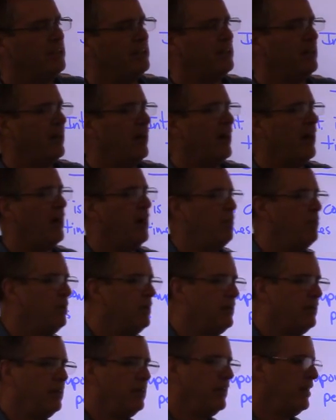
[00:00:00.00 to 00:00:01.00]
and
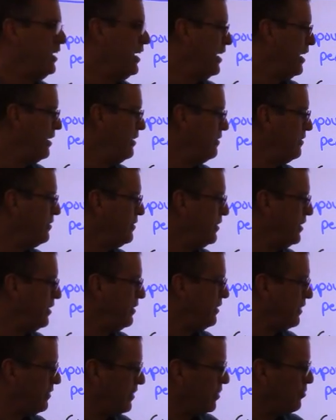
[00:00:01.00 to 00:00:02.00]

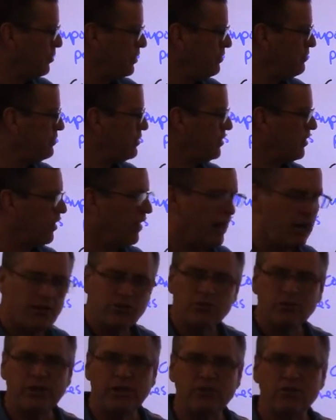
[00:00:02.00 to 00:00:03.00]
I think we used it at our
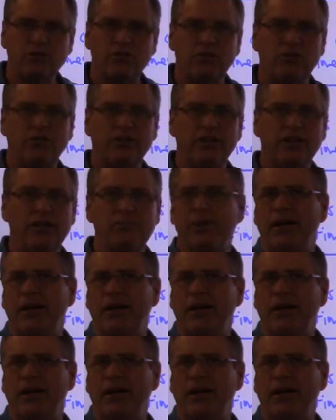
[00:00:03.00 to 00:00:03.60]
house when I was growing up.